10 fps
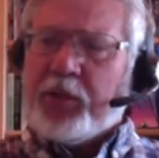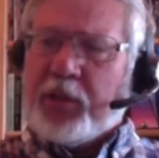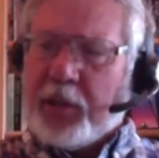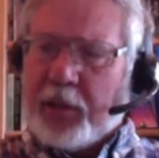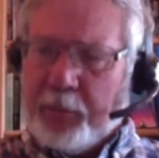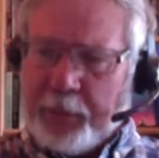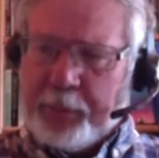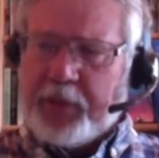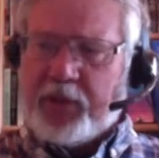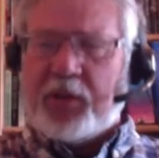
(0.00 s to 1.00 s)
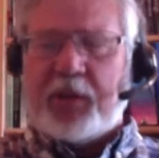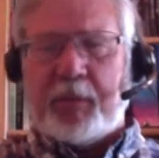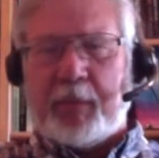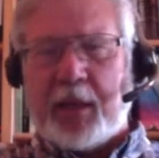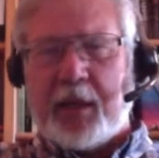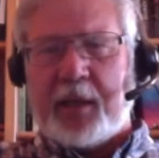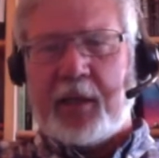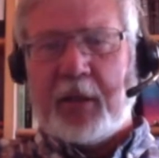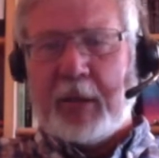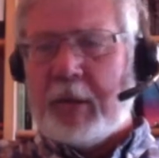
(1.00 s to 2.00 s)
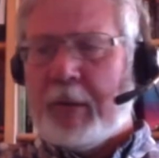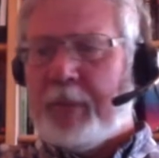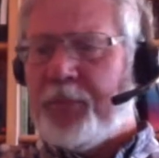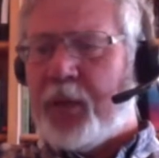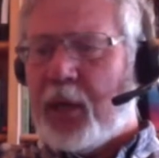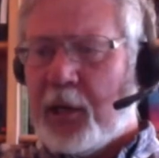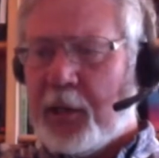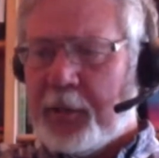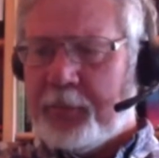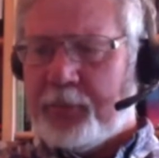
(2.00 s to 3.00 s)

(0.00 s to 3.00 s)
that are puppets to the American uh,